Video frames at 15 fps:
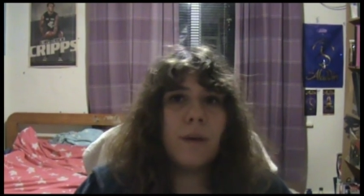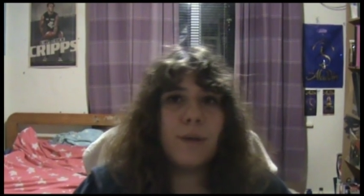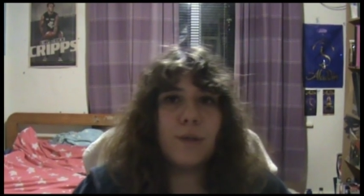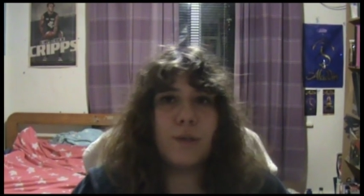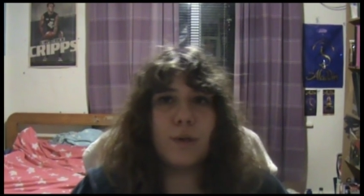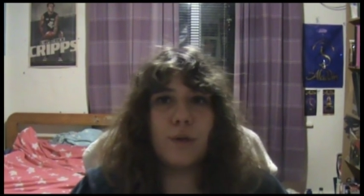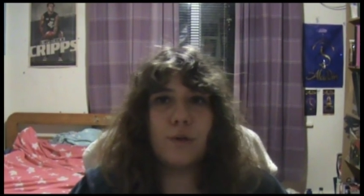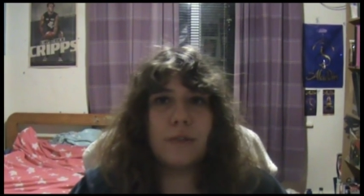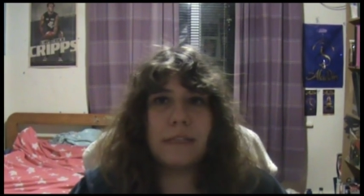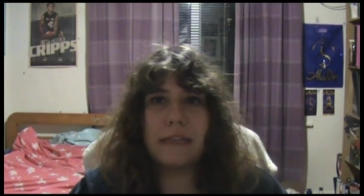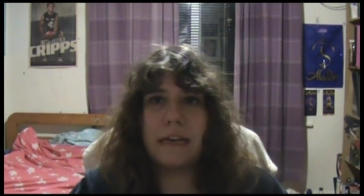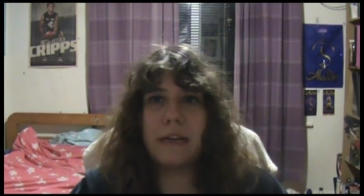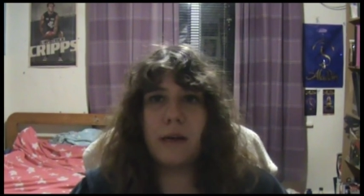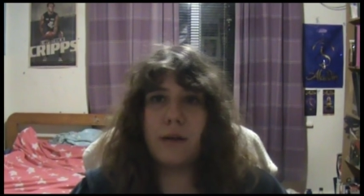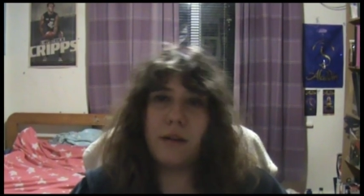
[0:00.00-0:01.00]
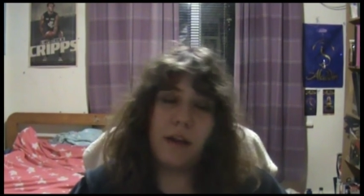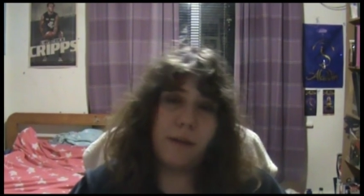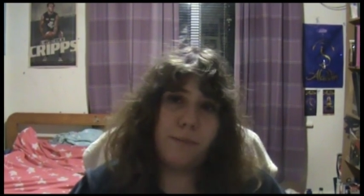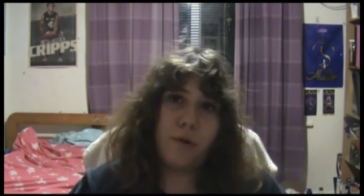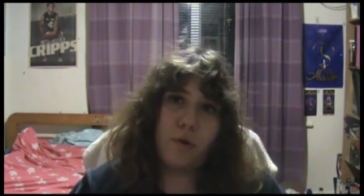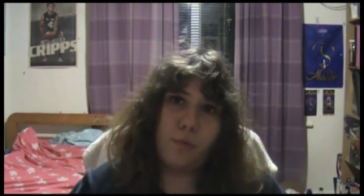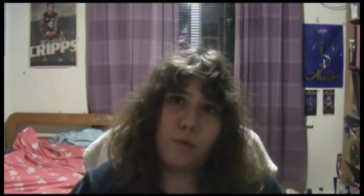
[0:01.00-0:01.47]
So today I
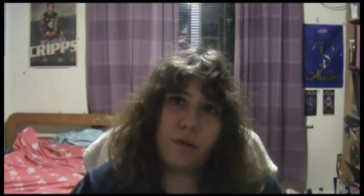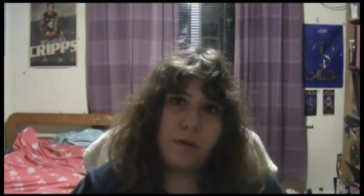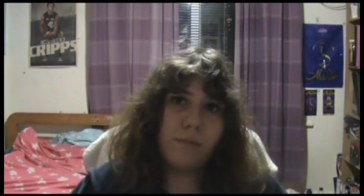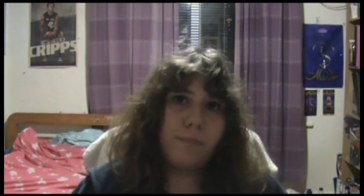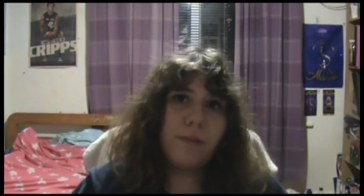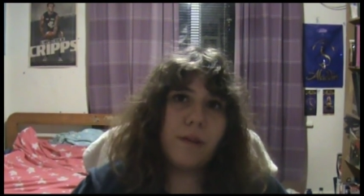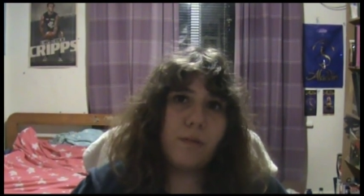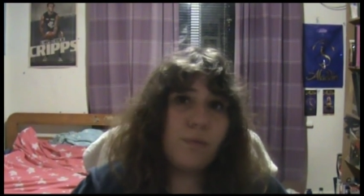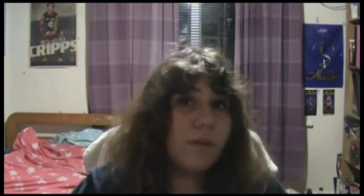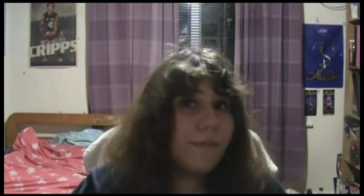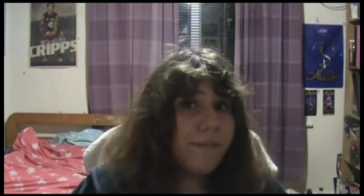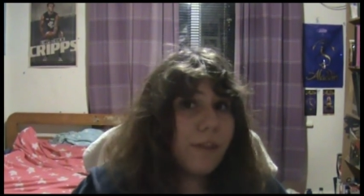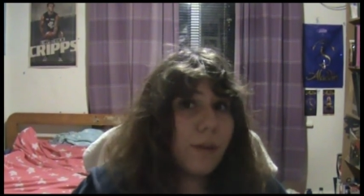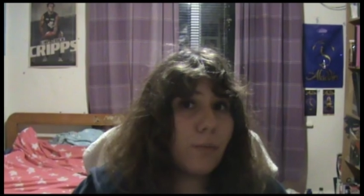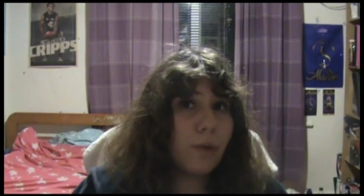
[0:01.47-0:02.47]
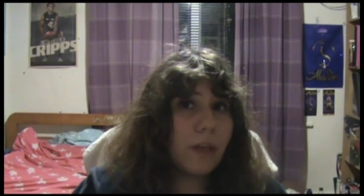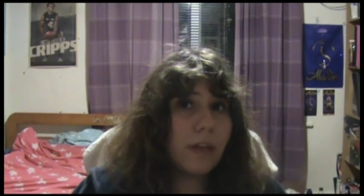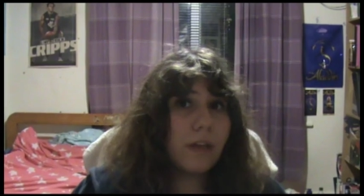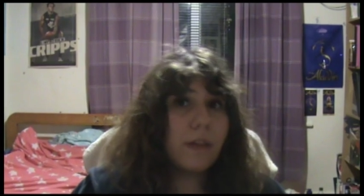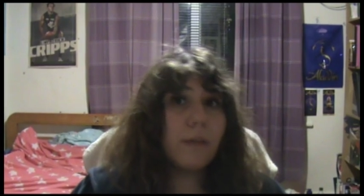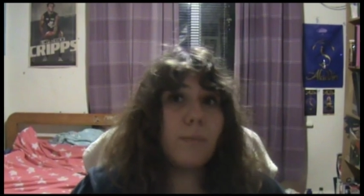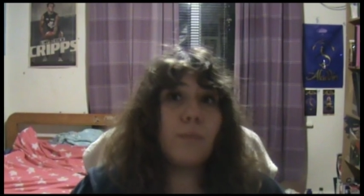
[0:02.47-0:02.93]
am going to be reviewing
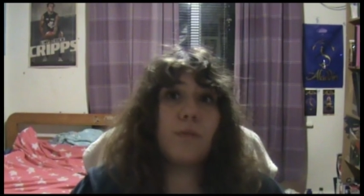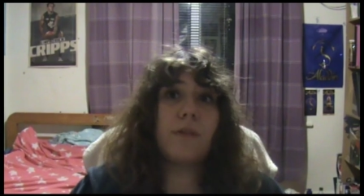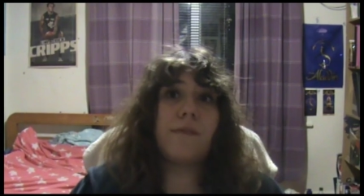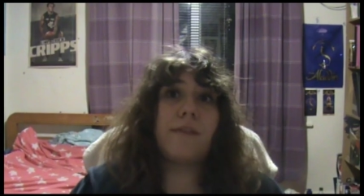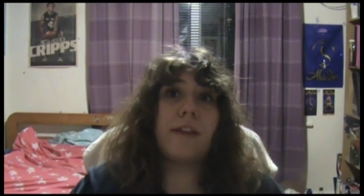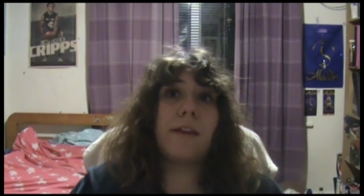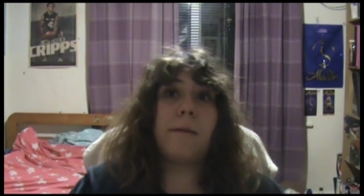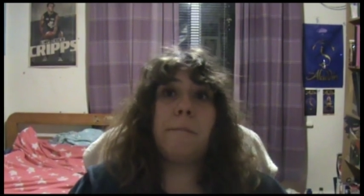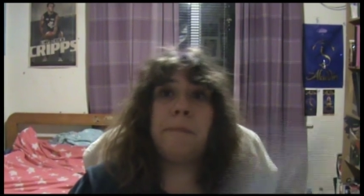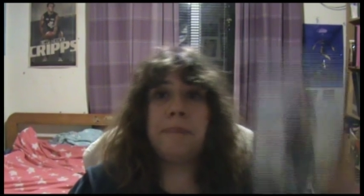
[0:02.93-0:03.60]
the movie